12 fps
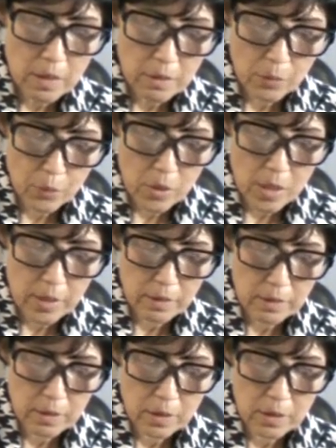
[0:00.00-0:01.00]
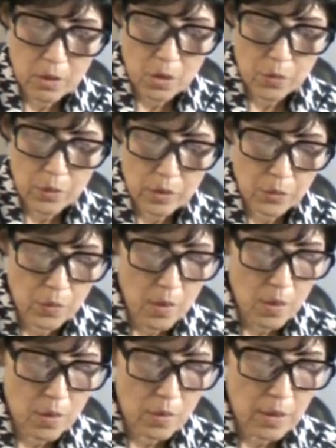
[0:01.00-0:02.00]
The bronze he always
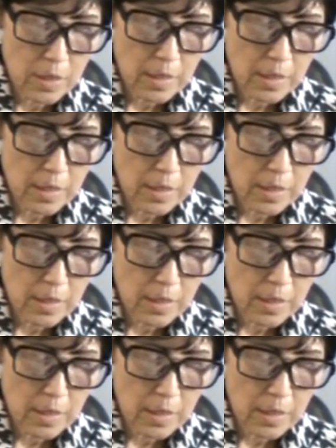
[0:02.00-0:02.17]
wore